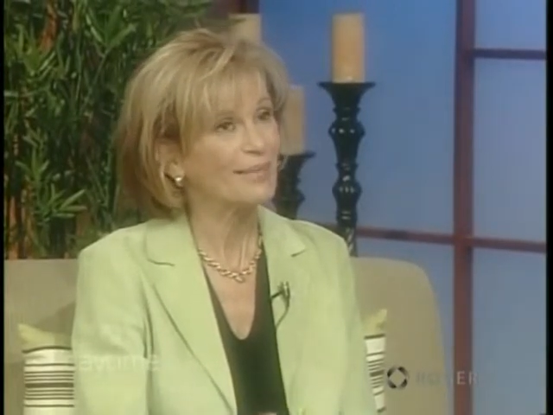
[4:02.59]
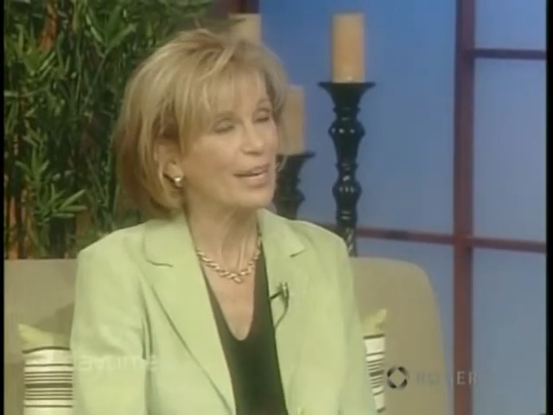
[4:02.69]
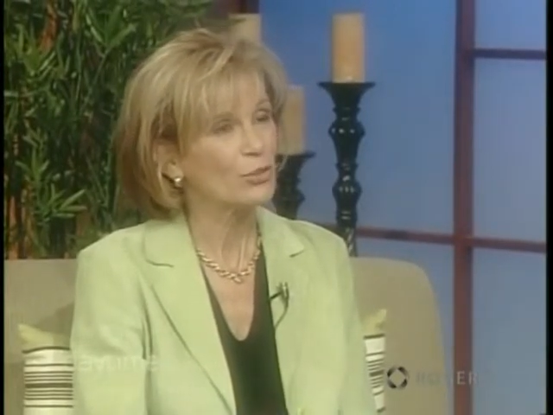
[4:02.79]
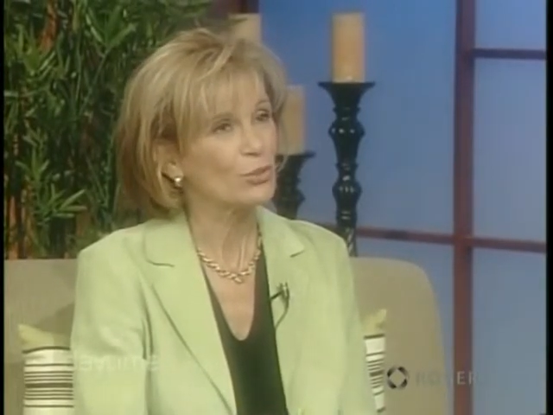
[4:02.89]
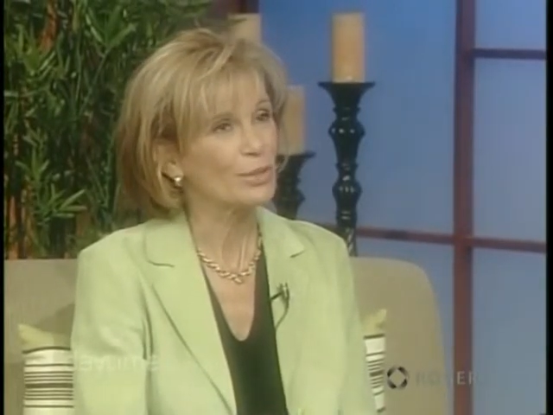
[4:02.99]

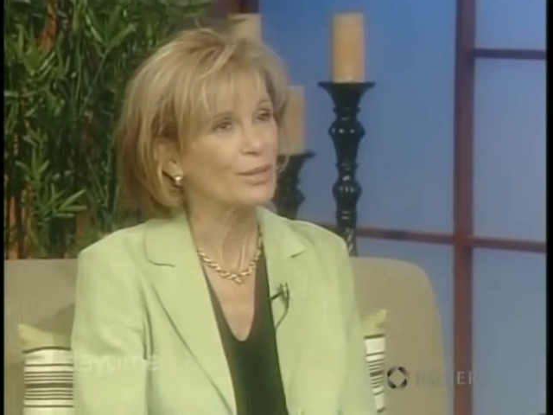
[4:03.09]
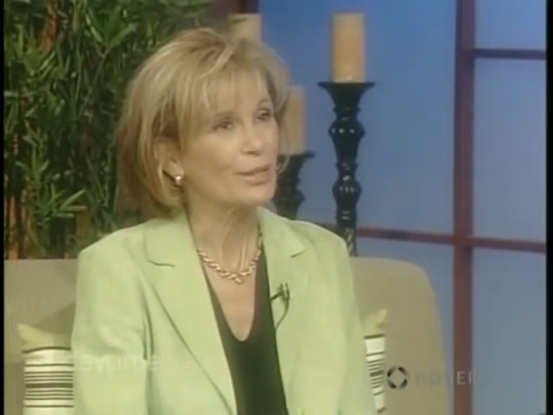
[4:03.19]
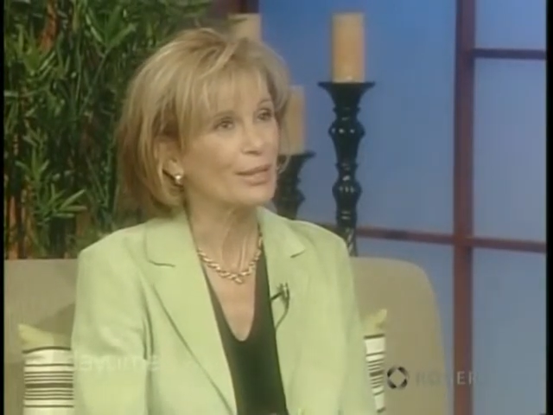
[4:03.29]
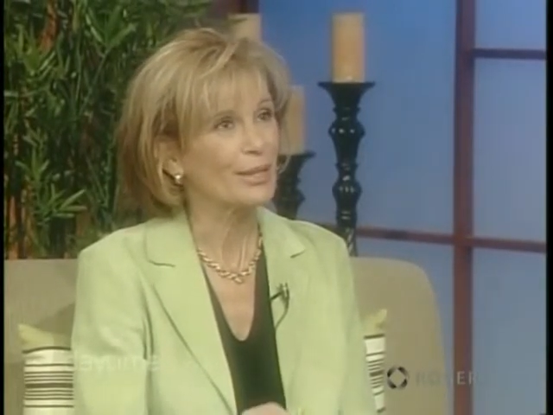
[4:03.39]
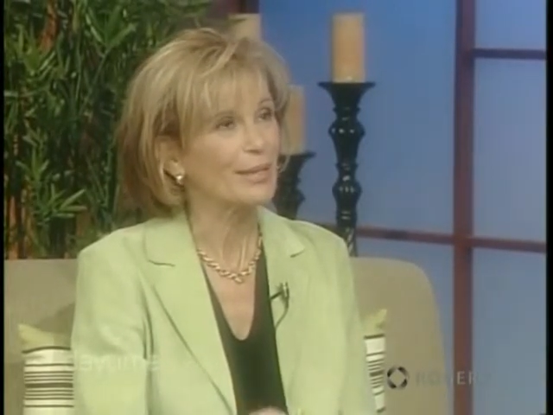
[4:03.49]
actually,
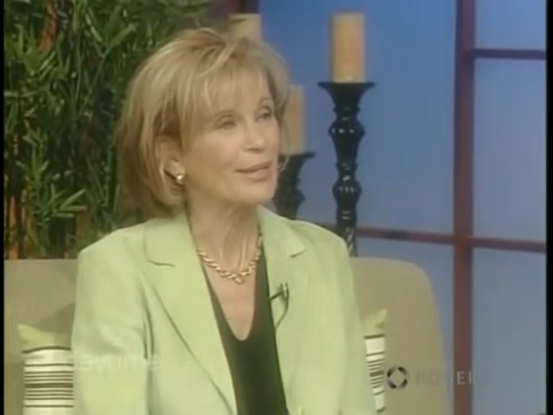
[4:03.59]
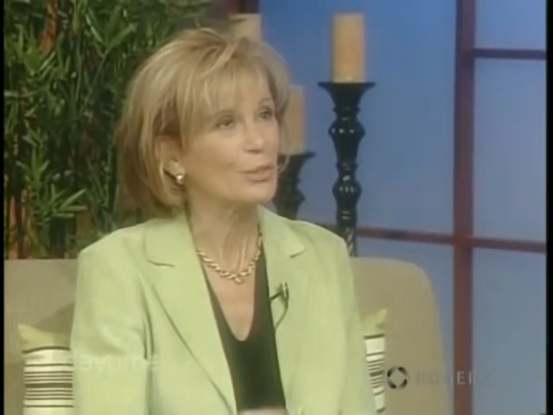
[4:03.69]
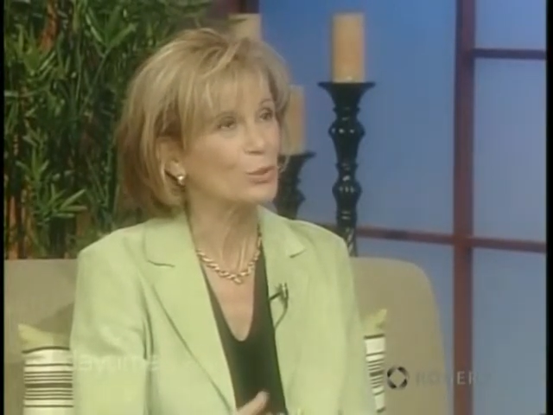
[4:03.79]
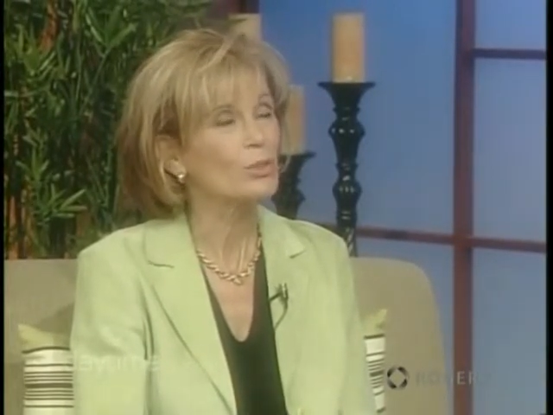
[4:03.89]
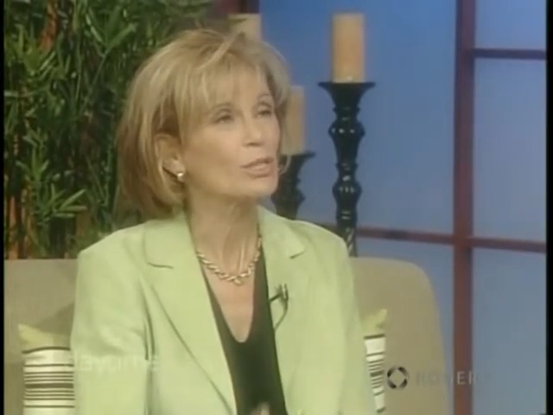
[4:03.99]
they
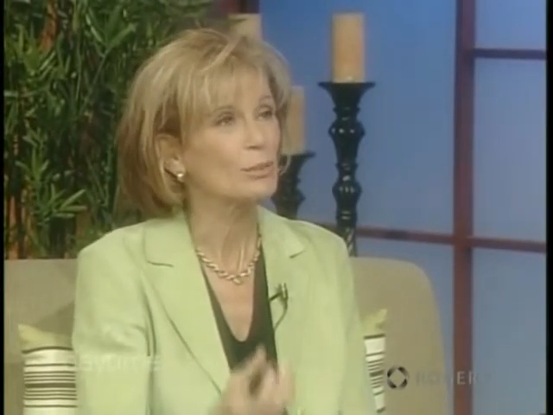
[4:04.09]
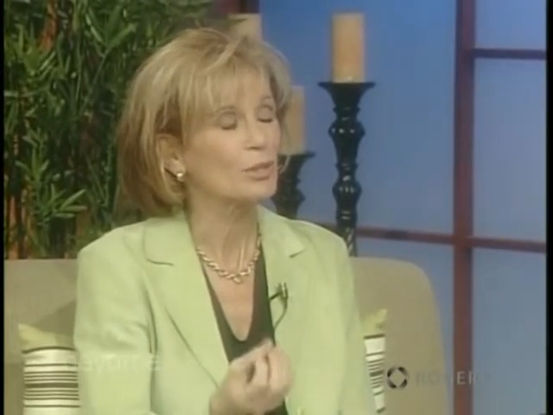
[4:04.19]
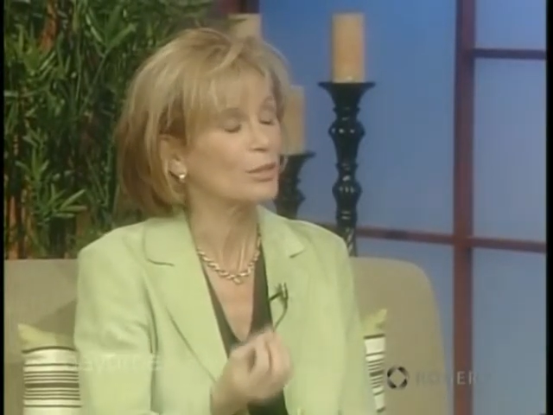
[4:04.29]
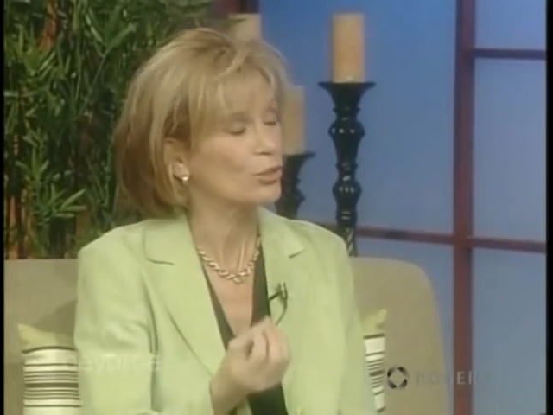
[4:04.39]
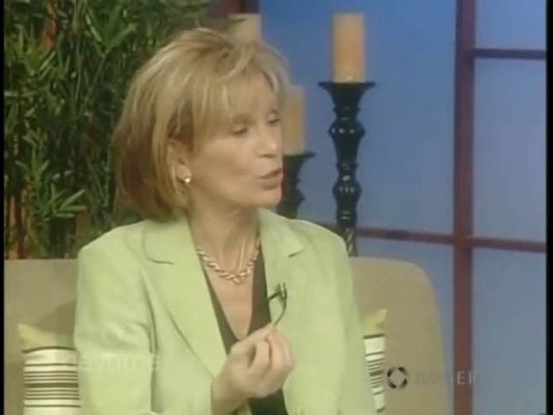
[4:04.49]
do
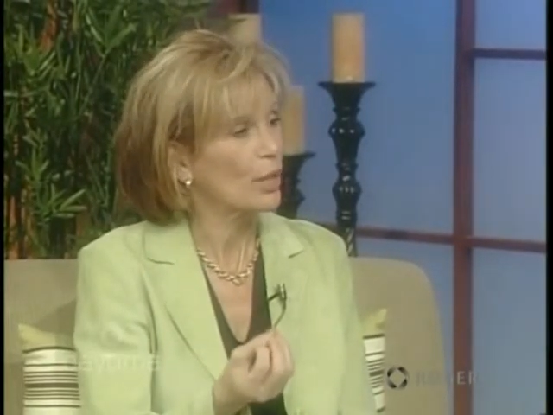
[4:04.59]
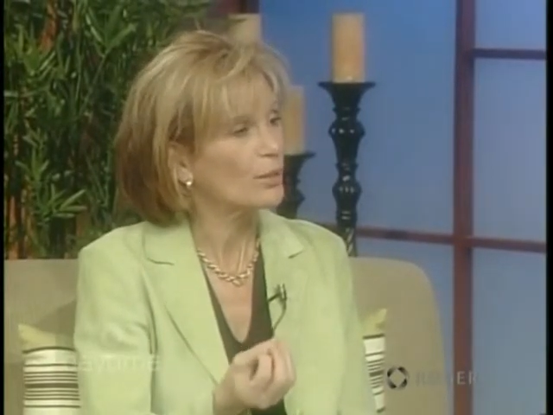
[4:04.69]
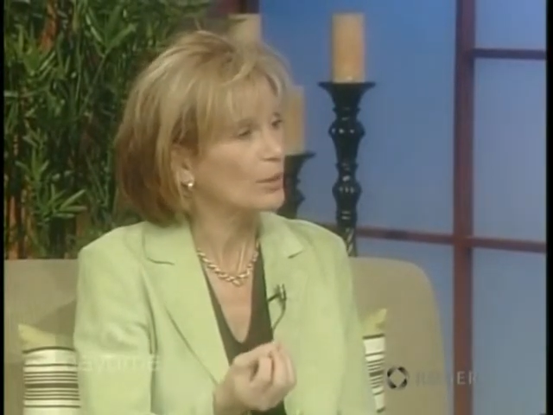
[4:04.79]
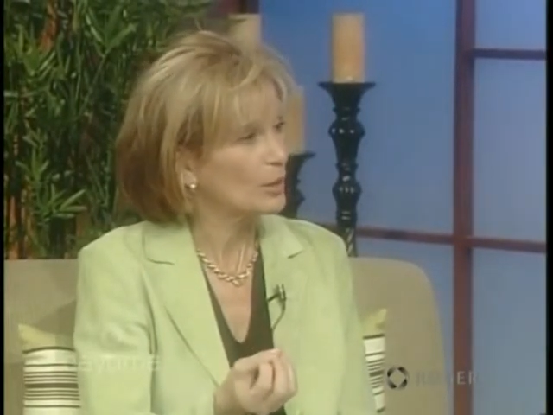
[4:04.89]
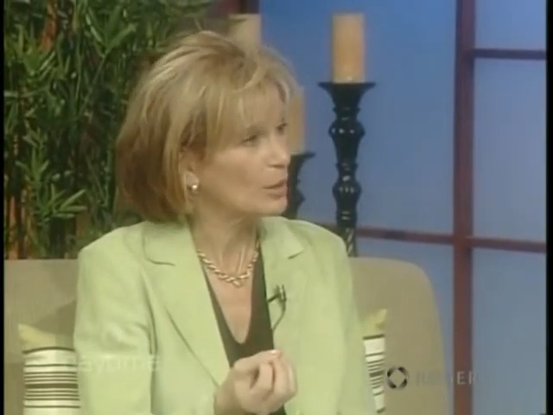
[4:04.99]
stimulate the
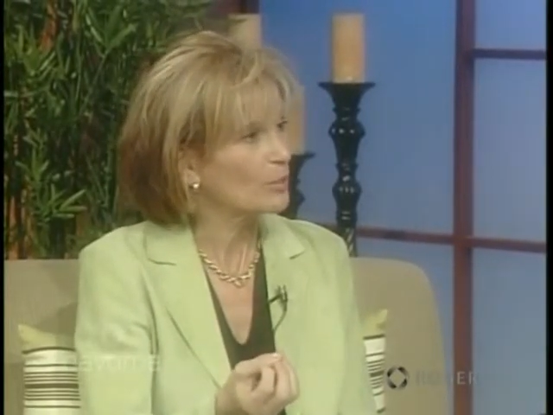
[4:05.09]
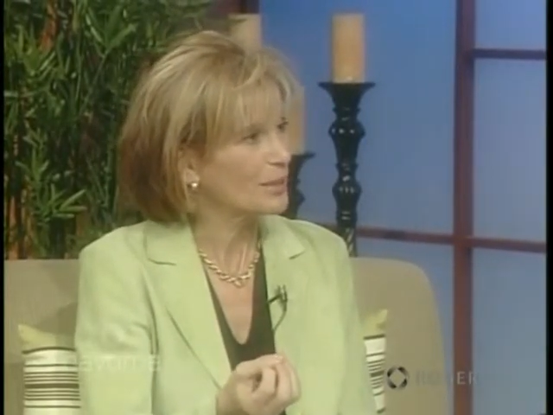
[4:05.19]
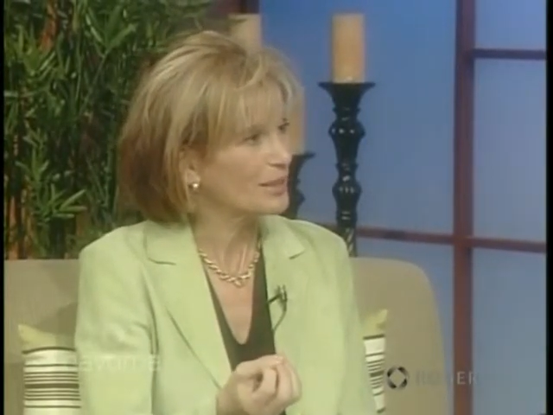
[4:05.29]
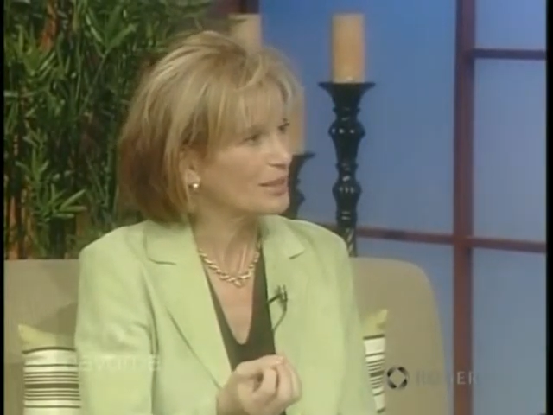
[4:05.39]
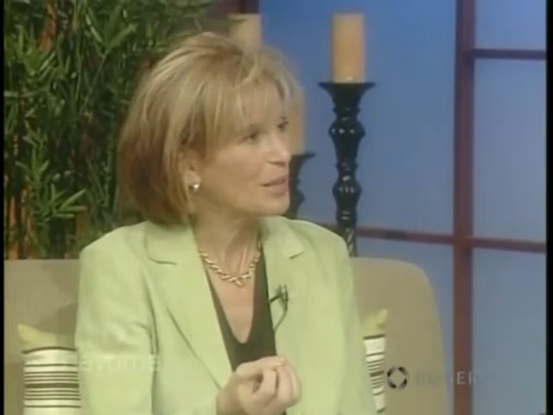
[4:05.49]
child a little
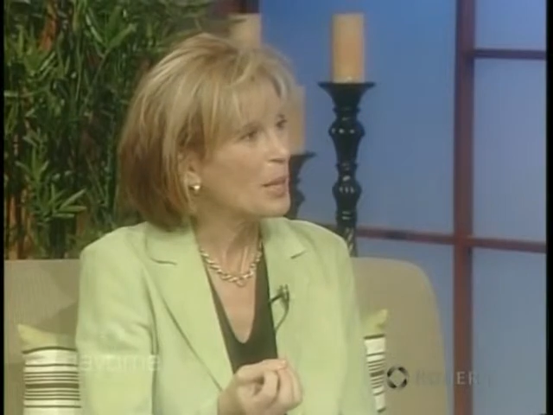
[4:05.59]
bit,